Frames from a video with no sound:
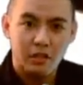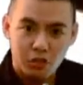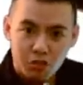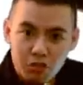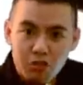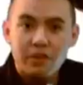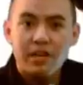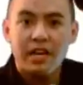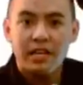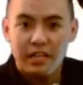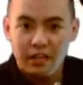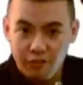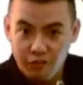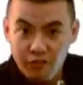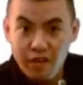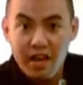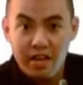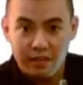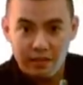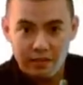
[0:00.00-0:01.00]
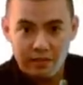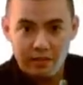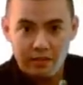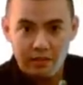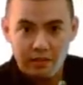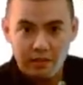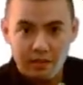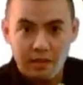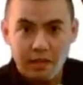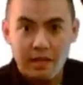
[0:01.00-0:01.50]
to that event
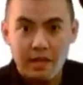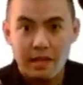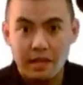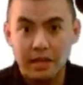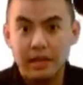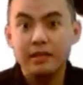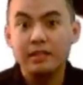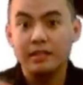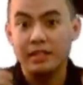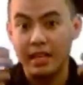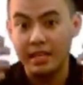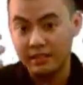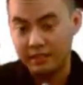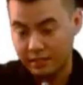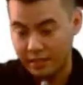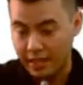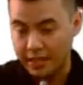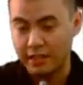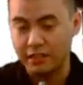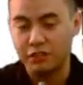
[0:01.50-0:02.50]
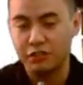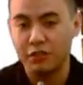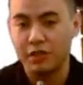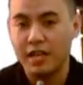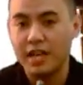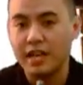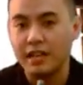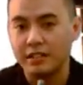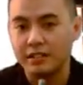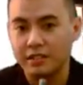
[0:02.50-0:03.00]
in 10 seconds or
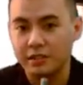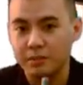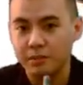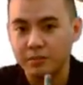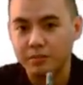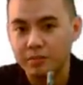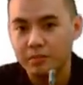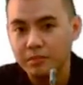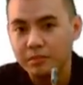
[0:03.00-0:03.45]
less.